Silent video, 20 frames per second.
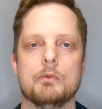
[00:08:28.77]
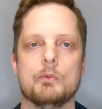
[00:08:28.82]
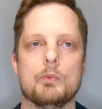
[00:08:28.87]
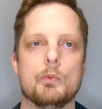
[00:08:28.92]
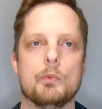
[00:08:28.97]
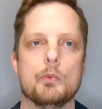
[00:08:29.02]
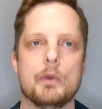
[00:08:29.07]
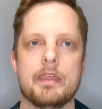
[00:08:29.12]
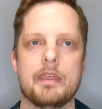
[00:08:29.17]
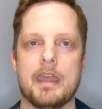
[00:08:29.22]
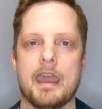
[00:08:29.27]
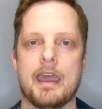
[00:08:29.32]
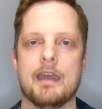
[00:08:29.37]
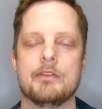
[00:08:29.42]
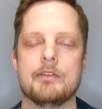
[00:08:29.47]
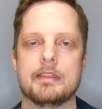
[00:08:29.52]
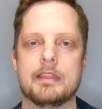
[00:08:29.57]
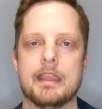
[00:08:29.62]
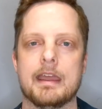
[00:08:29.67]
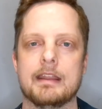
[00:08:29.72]
with
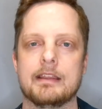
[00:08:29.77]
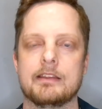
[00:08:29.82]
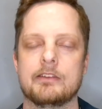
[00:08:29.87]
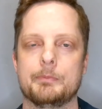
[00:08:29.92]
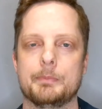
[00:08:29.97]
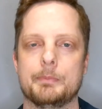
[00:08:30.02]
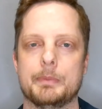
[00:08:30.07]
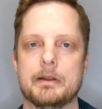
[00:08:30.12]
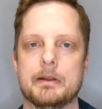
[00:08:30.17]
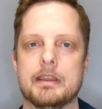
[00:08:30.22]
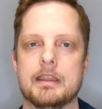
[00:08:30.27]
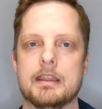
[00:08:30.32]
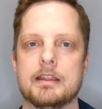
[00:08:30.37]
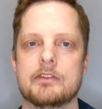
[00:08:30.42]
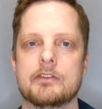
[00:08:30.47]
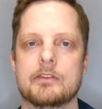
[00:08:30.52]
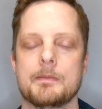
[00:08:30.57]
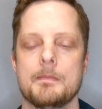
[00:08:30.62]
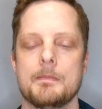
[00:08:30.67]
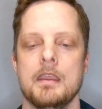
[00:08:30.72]
having that
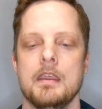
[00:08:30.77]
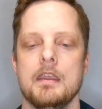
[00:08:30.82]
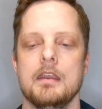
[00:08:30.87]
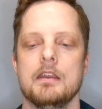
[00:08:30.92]
experience.